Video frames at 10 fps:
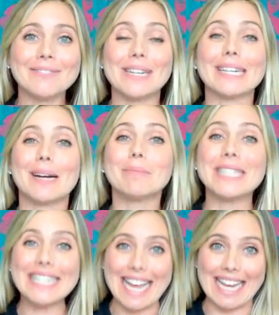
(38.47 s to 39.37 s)
When it comes
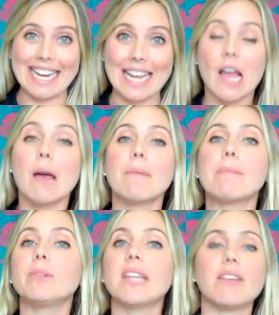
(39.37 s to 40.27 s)
to dating,
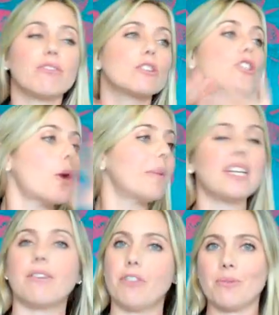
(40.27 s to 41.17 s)
people date for so
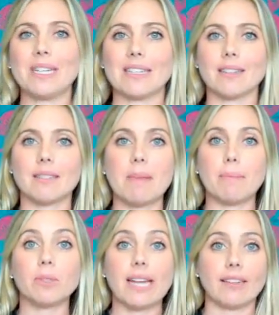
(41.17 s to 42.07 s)
many different reasons.
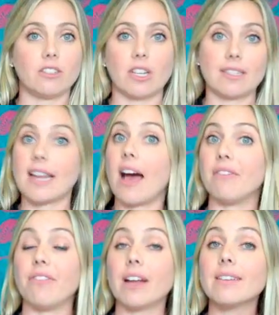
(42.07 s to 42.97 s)
People date just to
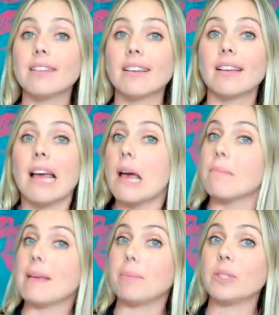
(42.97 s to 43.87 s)
have fun.
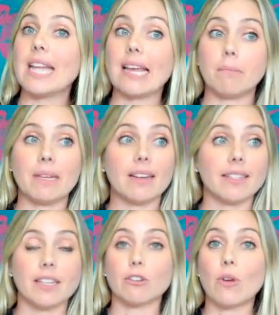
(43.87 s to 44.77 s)
People date
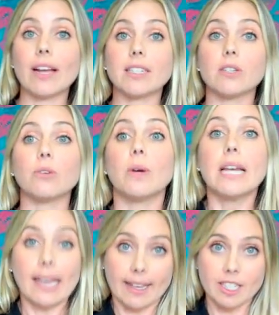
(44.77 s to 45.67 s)
because they're trying to
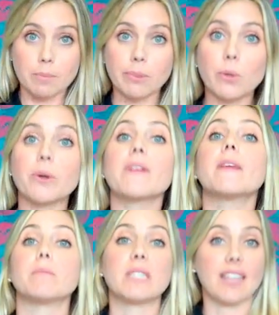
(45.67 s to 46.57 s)
explore
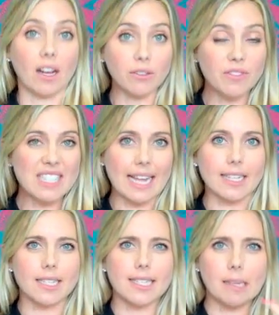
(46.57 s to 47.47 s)
themselves
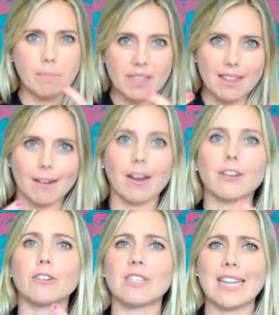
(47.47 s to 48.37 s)
and deepen their
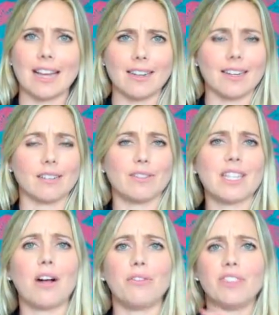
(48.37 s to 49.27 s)
understanding of
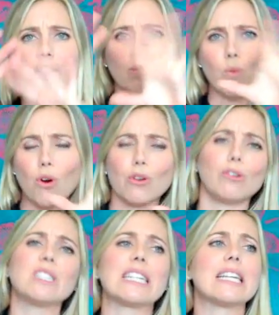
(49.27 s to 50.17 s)
self and the
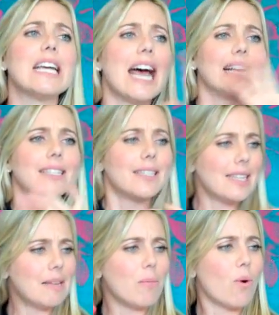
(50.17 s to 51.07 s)
world and, and
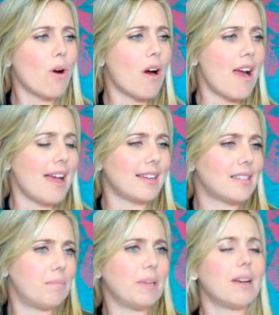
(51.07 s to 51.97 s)
see more
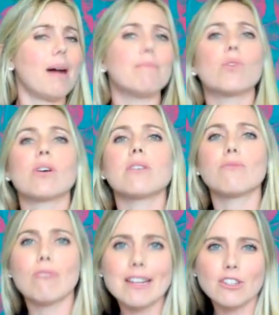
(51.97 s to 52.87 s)
and become more
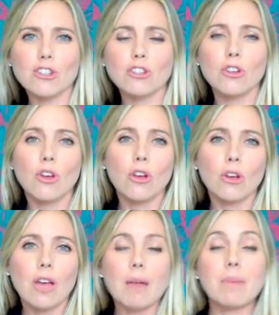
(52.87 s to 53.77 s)
enriched.
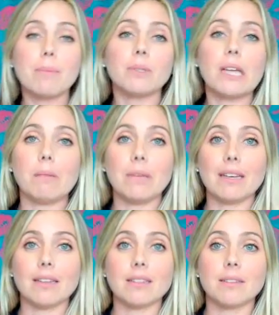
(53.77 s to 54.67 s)
And people date
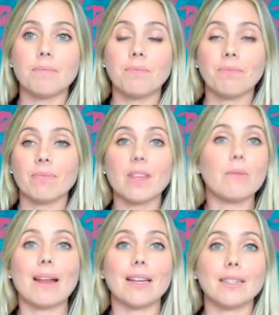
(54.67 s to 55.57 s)
because
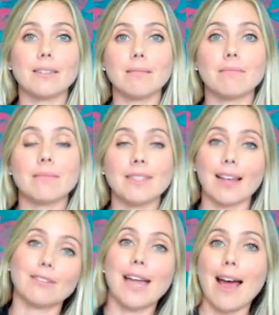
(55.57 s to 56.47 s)
they're ready to
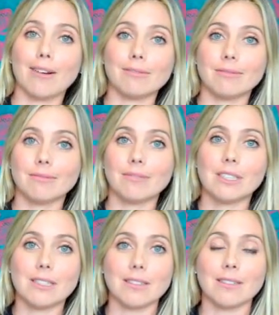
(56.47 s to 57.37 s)
settle down,
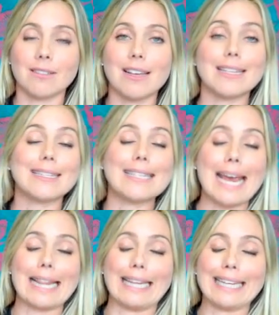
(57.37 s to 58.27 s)
which isn't
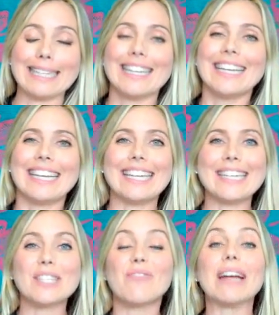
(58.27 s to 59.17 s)
settling, it
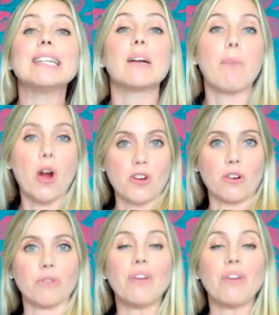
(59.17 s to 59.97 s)
is finding a partner,